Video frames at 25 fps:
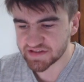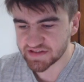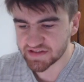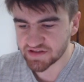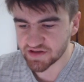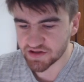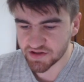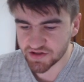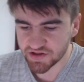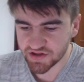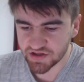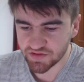
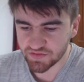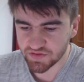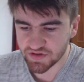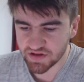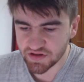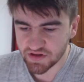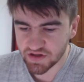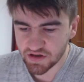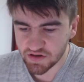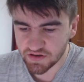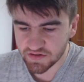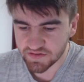got Noah
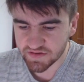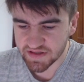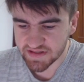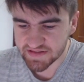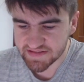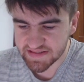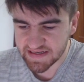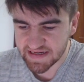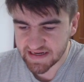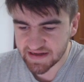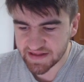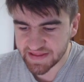Long
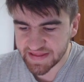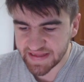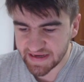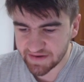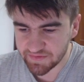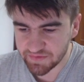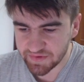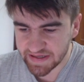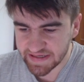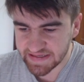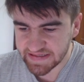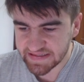that's out that
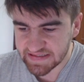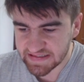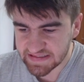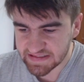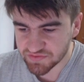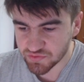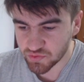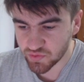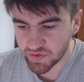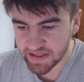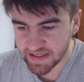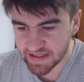week as
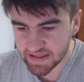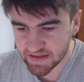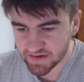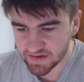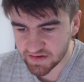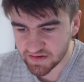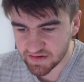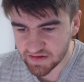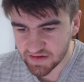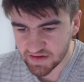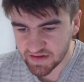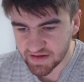
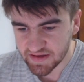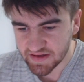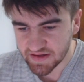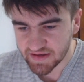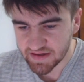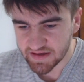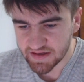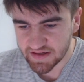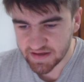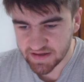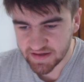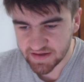well.
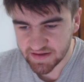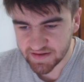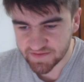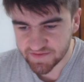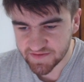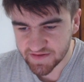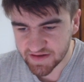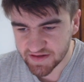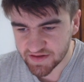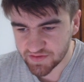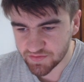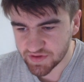And
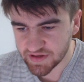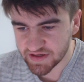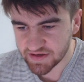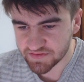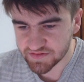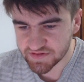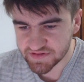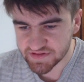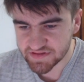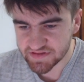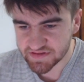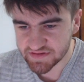anyone
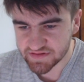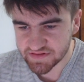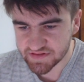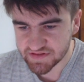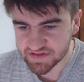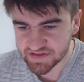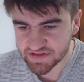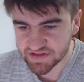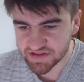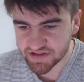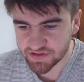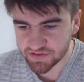else.
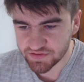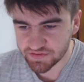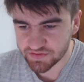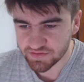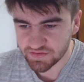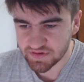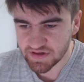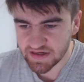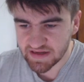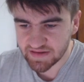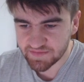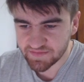
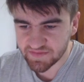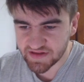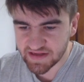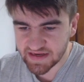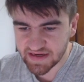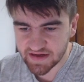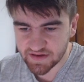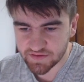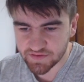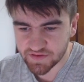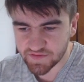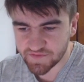So I'm
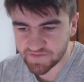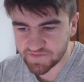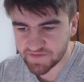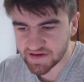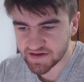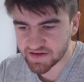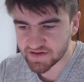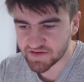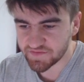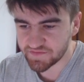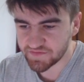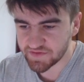down
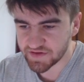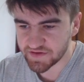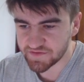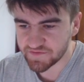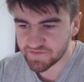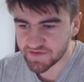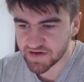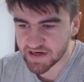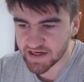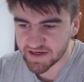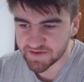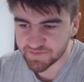effectively
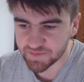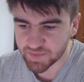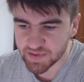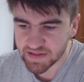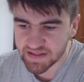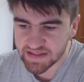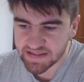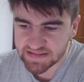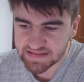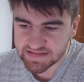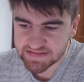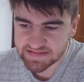5
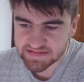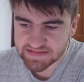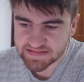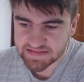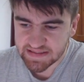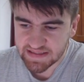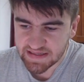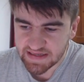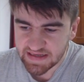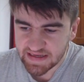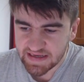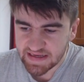players.
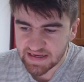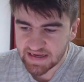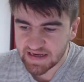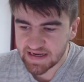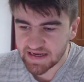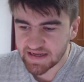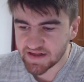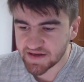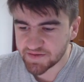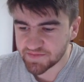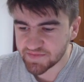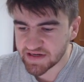
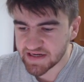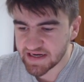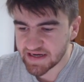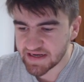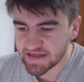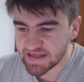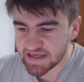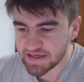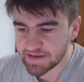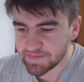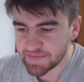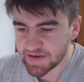And I'm
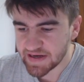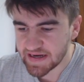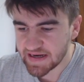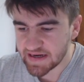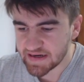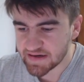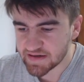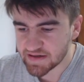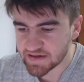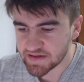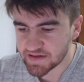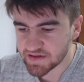gaining
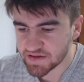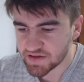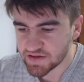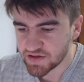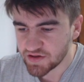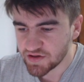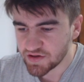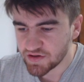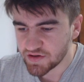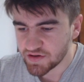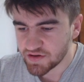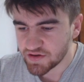back,
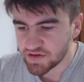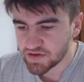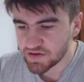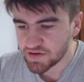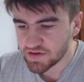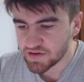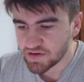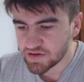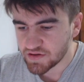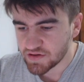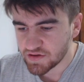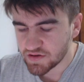
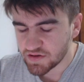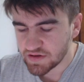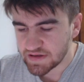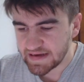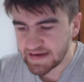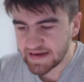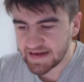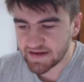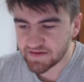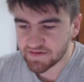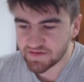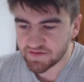
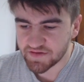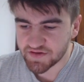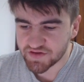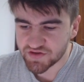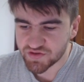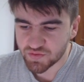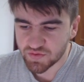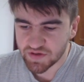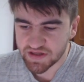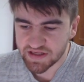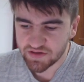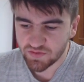out of the
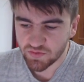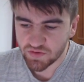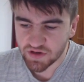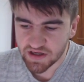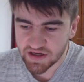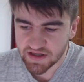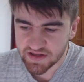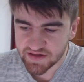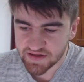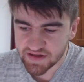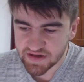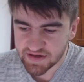
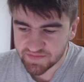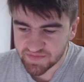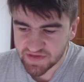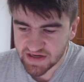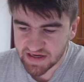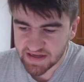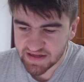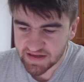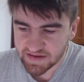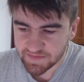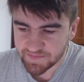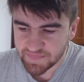21, I'm
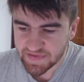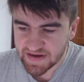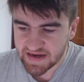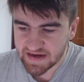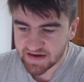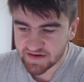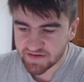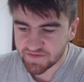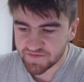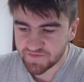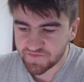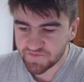gaining
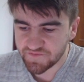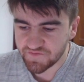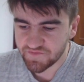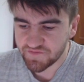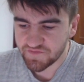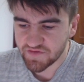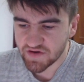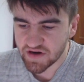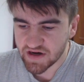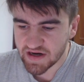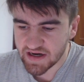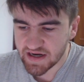back
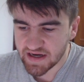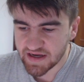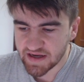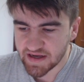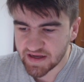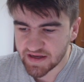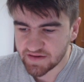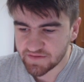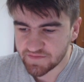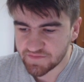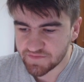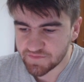
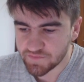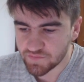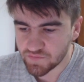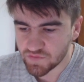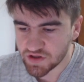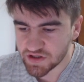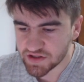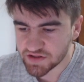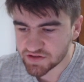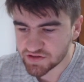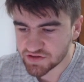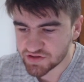5.
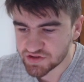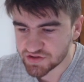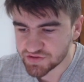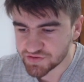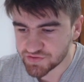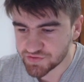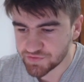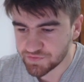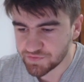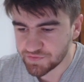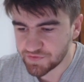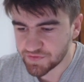1,
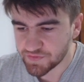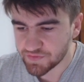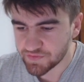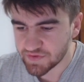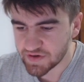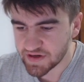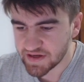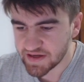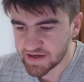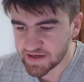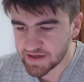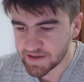2,
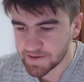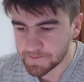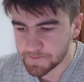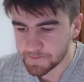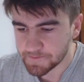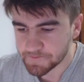3,